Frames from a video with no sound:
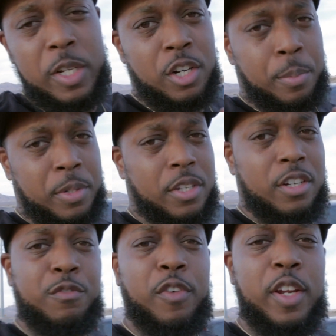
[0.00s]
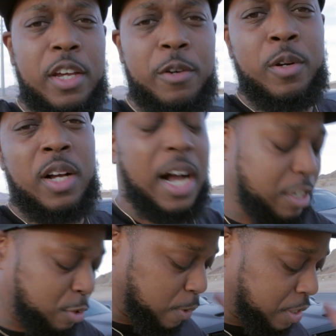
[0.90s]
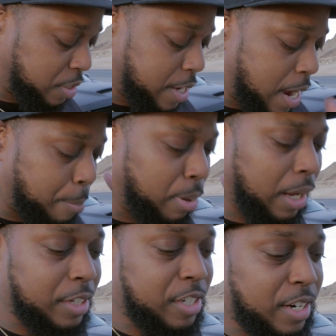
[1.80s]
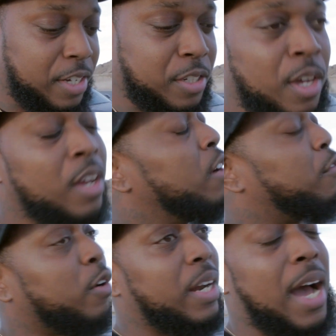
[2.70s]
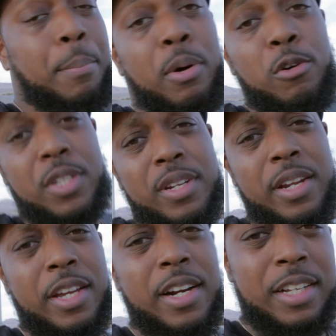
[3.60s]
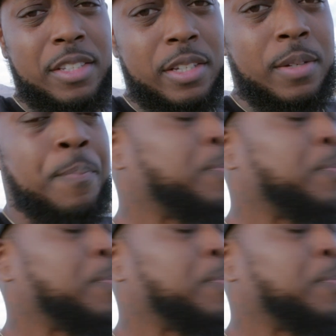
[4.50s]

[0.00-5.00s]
we jump into this video, I just want to say I apologize for not posting any content